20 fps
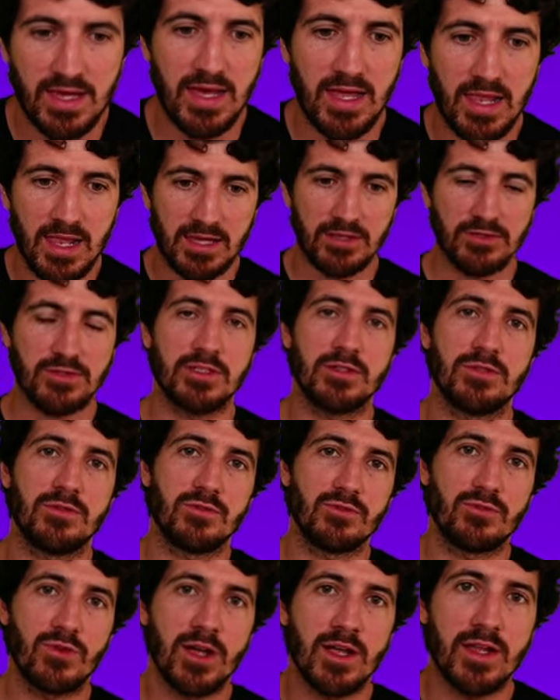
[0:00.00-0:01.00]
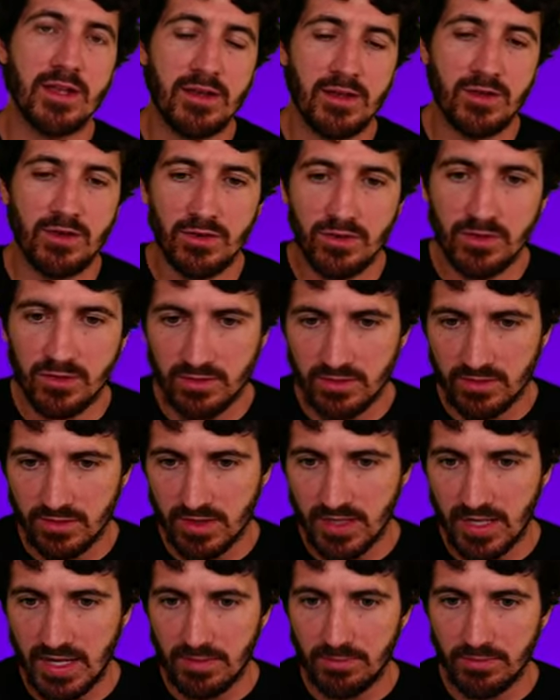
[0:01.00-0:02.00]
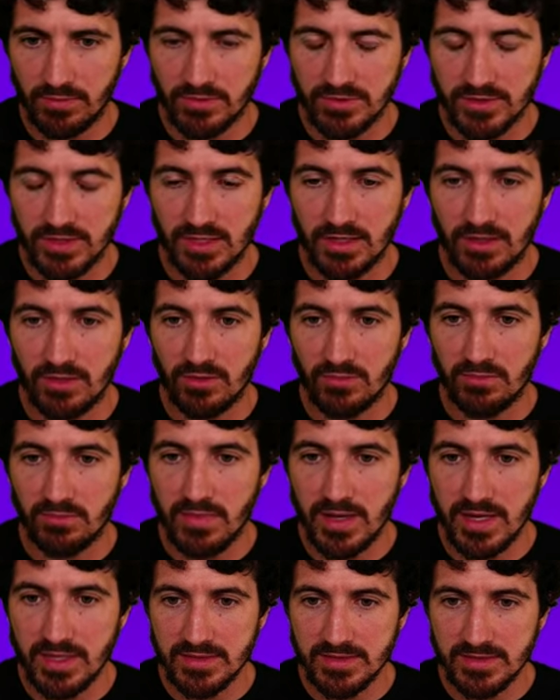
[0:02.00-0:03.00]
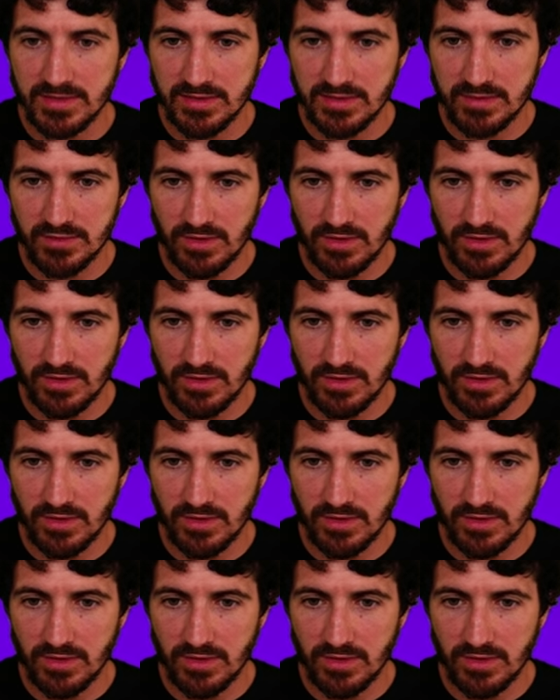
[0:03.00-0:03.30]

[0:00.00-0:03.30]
allows it to run on Apple Silicon Max,